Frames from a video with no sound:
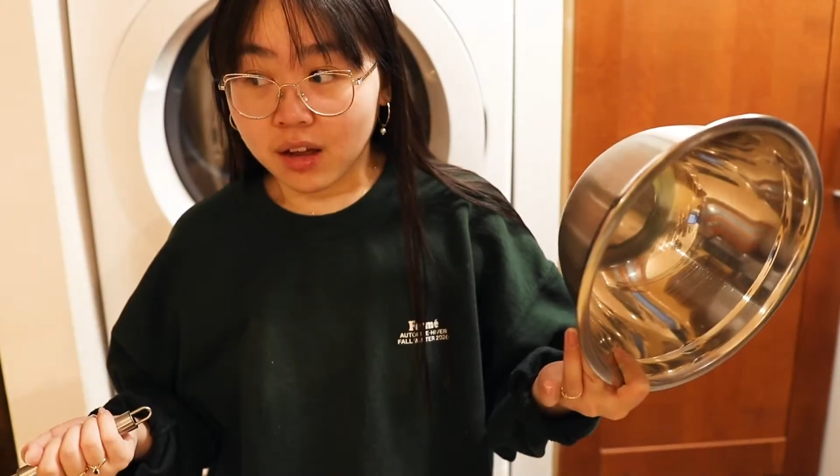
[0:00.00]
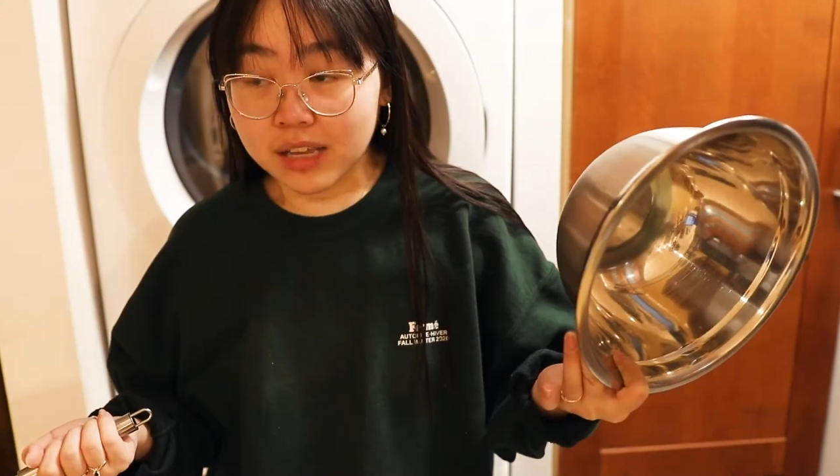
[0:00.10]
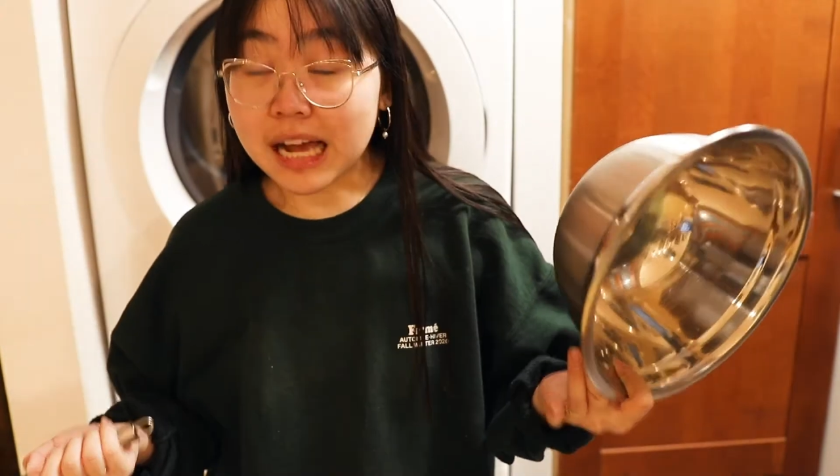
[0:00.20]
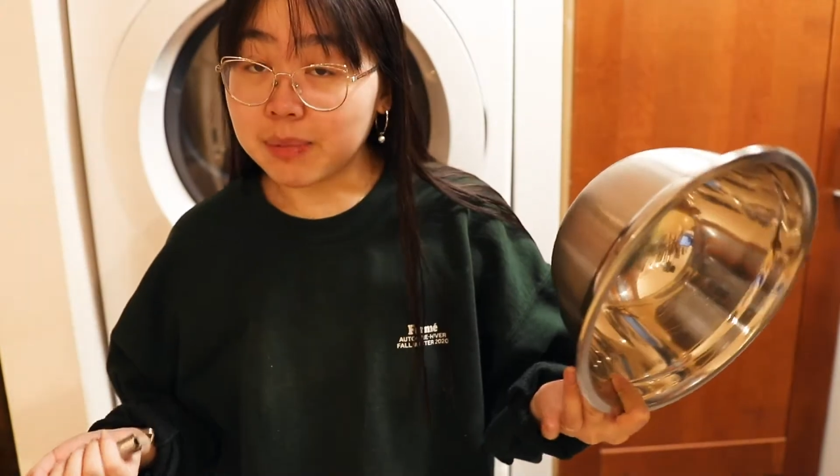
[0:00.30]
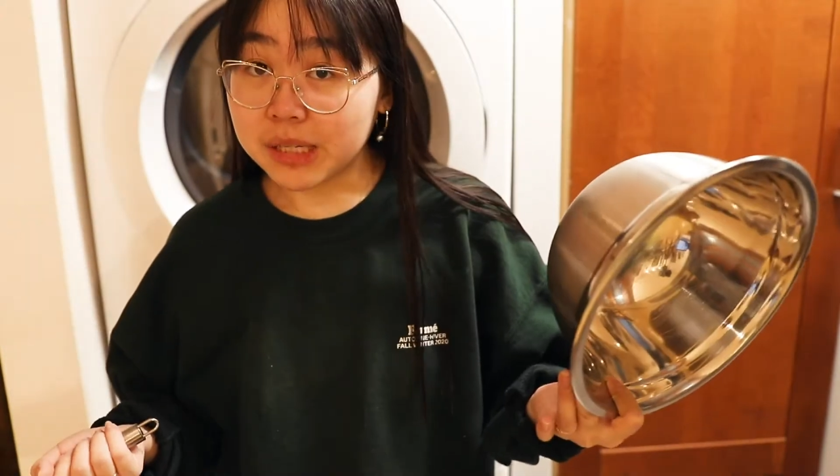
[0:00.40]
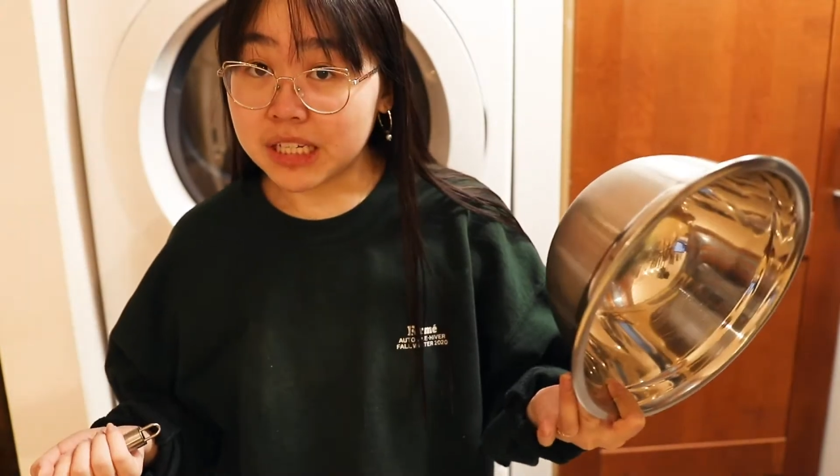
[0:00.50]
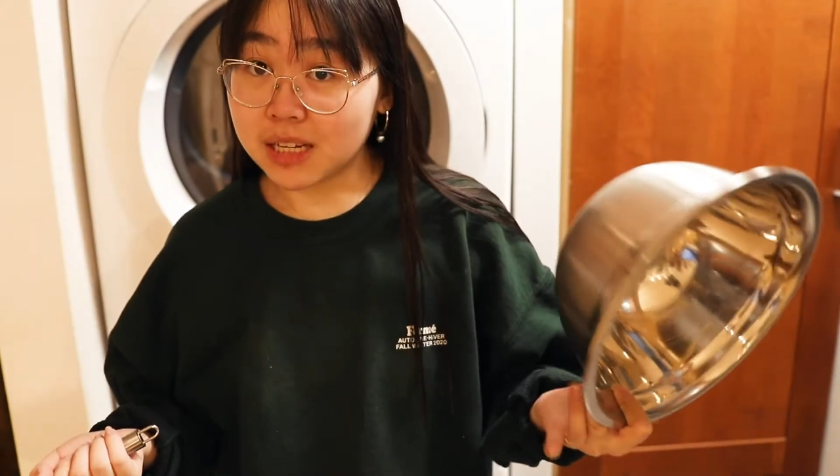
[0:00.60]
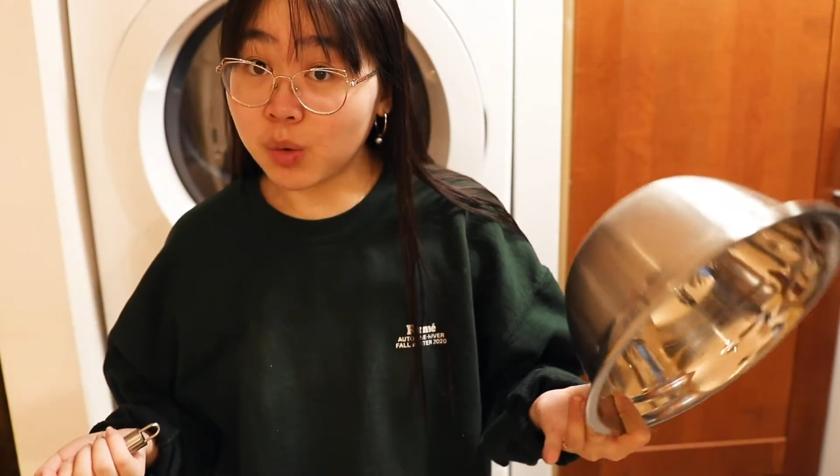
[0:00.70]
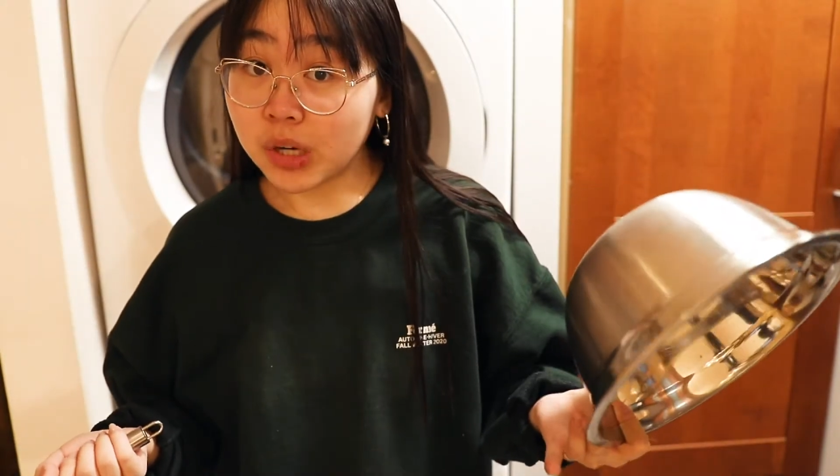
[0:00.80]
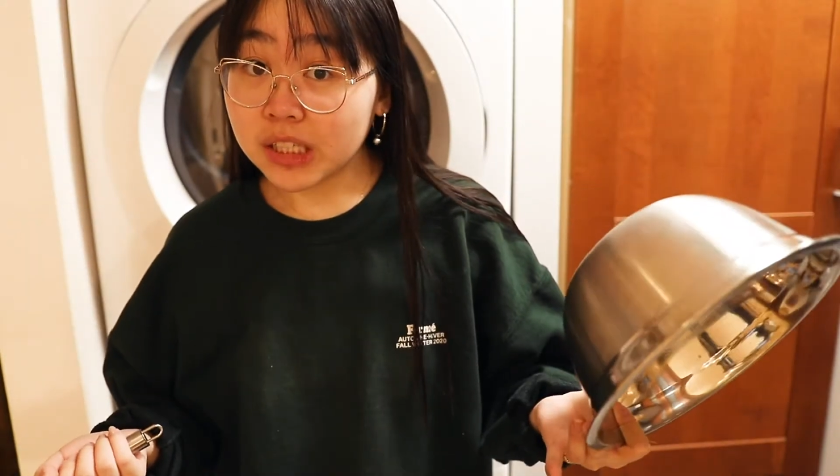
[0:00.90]
Yeah, because I
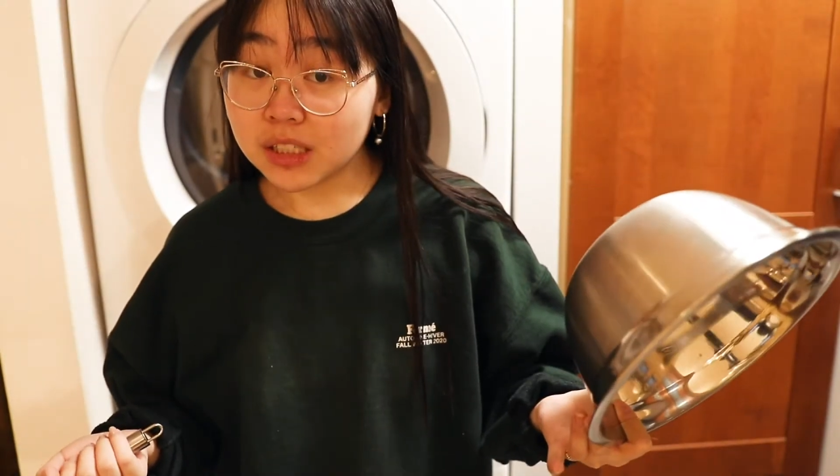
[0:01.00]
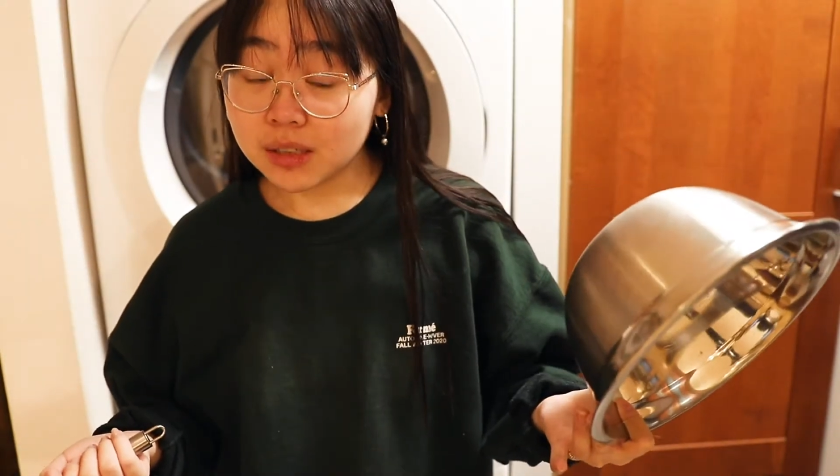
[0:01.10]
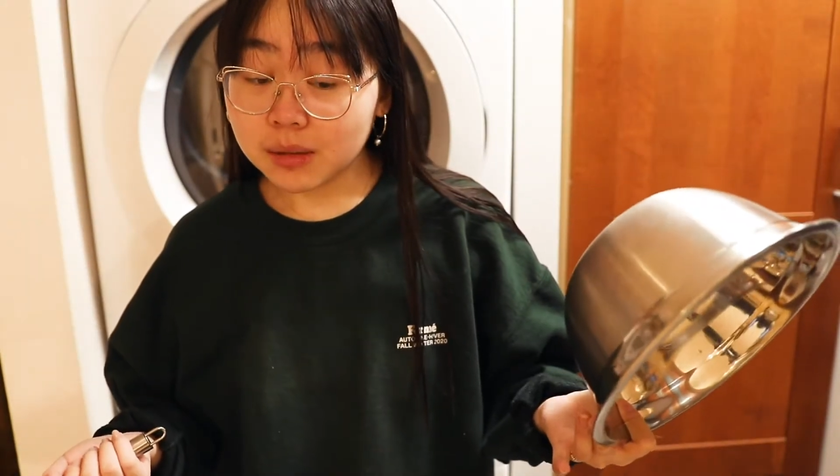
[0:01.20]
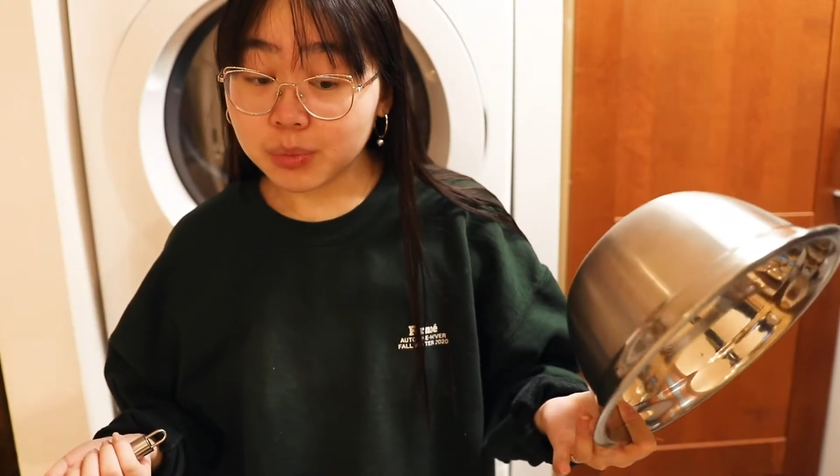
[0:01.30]
wanna